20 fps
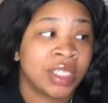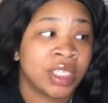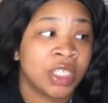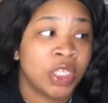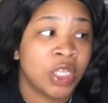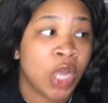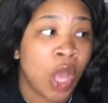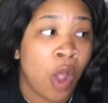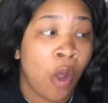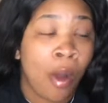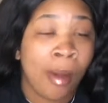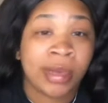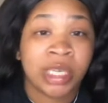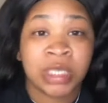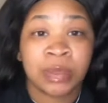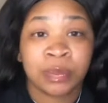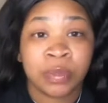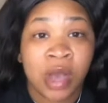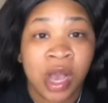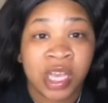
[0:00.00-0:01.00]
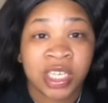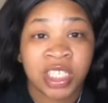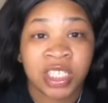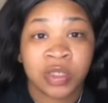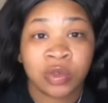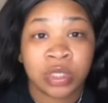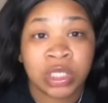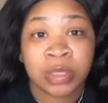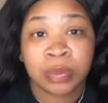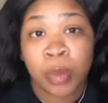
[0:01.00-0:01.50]
you know, want to sp
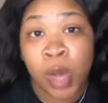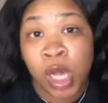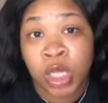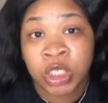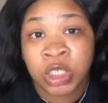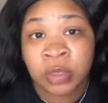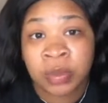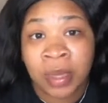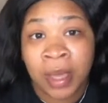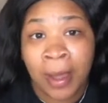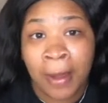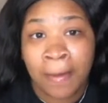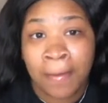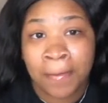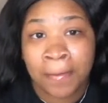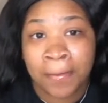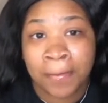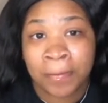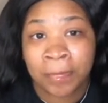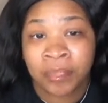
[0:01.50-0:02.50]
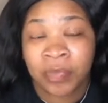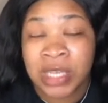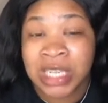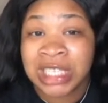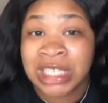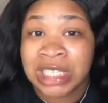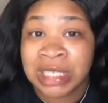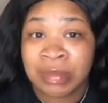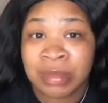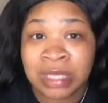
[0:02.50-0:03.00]
sponsor me,
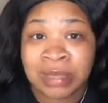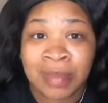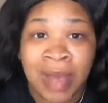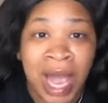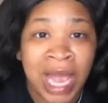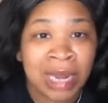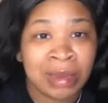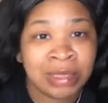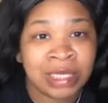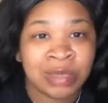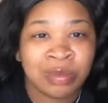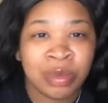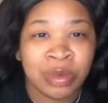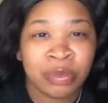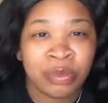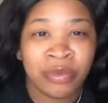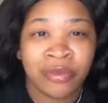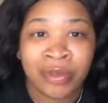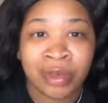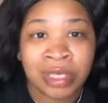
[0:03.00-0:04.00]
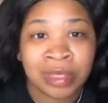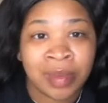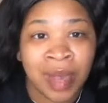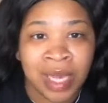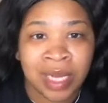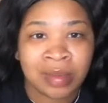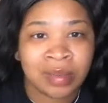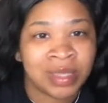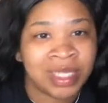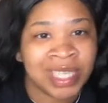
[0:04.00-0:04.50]
send me some items and they review some
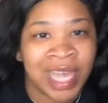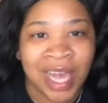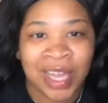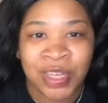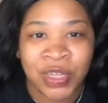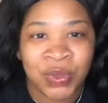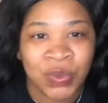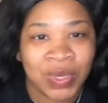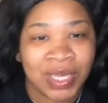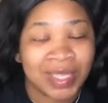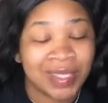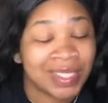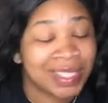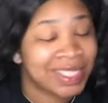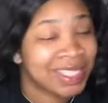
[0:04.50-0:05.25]
items, I'll do it.